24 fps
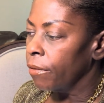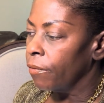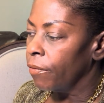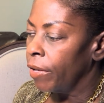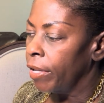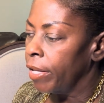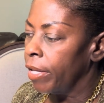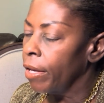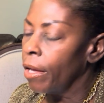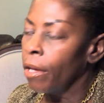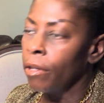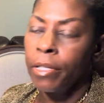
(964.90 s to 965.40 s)

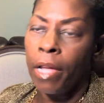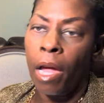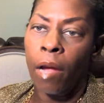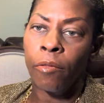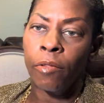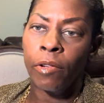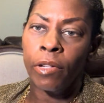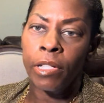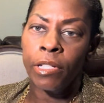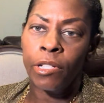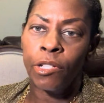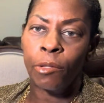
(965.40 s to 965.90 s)
videos, I
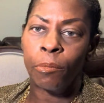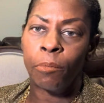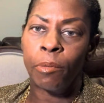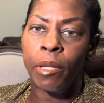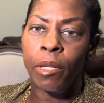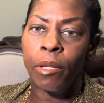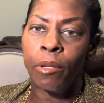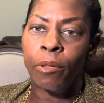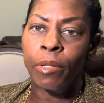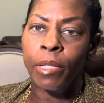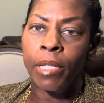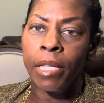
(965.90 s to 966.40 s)
really should be
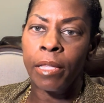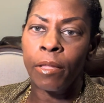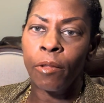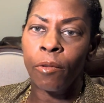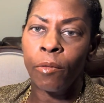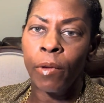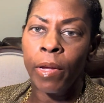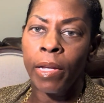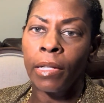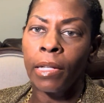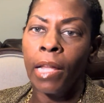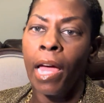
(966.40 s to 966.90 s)
using the
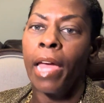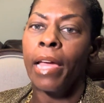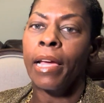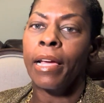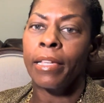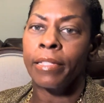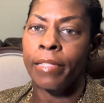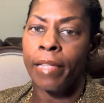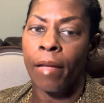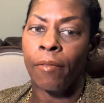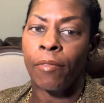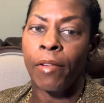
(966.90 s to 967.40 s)
ring light
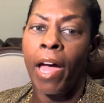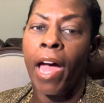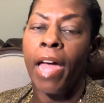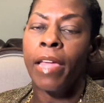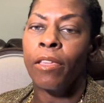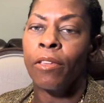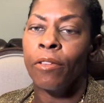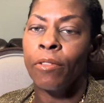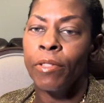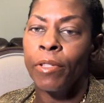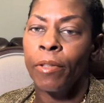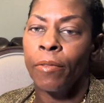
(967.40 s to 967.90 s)
because I've
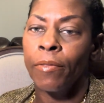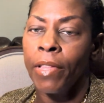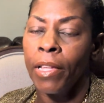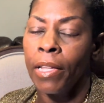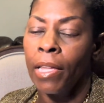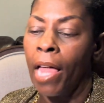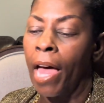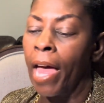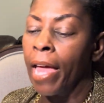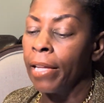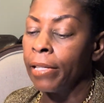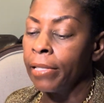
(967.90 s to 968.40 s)
got use of the
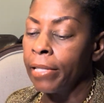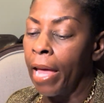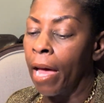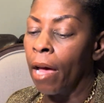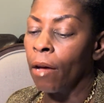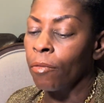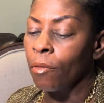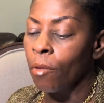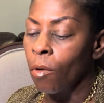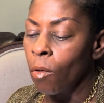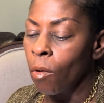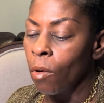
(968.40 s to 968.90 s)
light. Now,
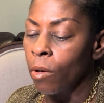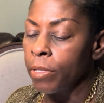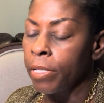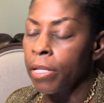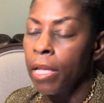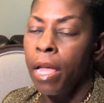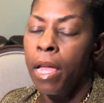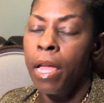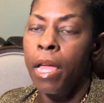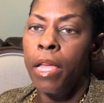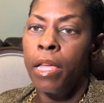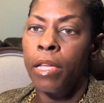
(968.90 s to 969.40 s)
of course,
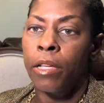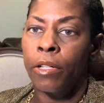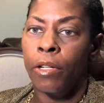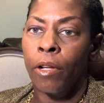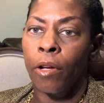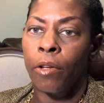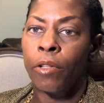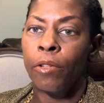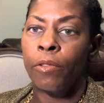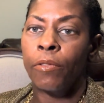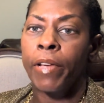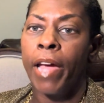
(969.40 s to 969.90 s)

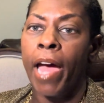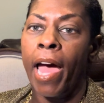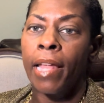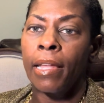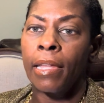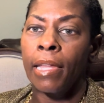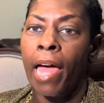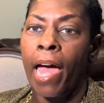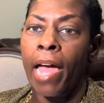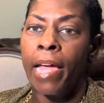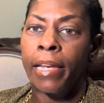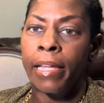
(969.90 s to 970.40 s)
you've got
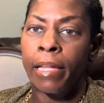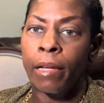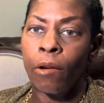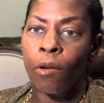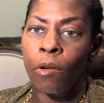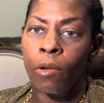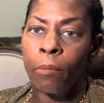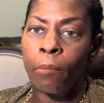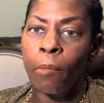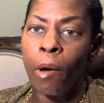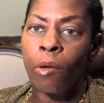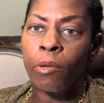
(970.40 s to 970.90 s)
lighting
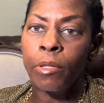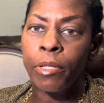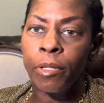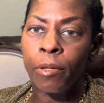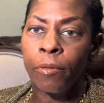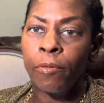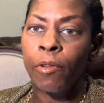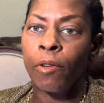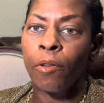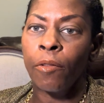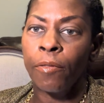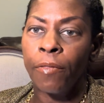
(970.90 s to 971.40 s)
on most
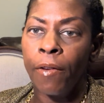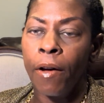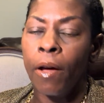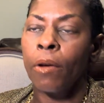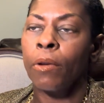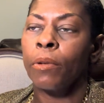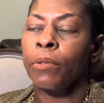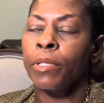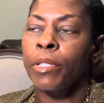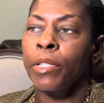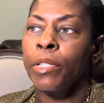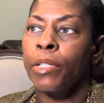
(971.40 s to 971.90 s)
of your
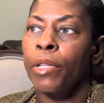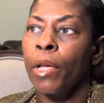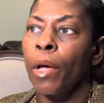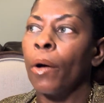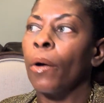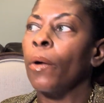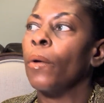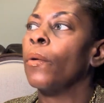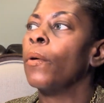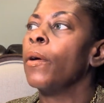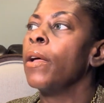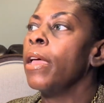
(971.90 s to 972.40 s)
phones.
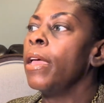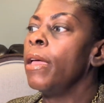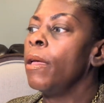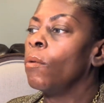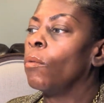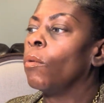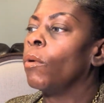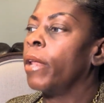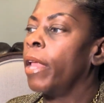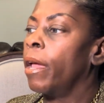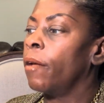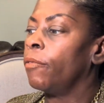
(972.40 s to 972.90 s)
So
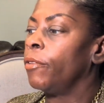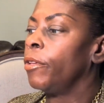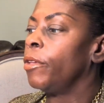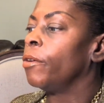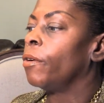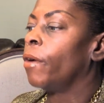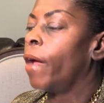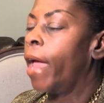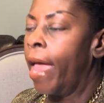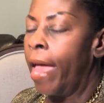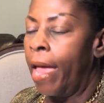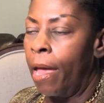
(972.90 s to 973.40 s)
whatever
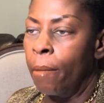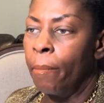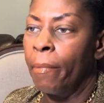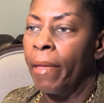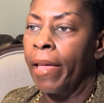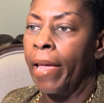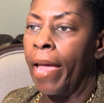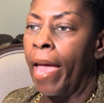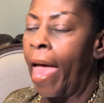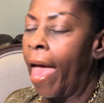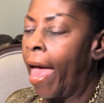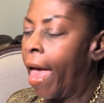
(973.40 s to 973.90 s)
you're
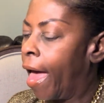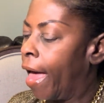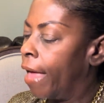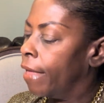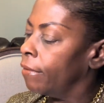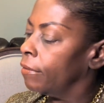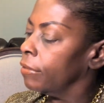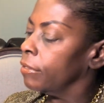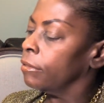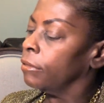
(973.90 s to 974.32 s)
aiming at,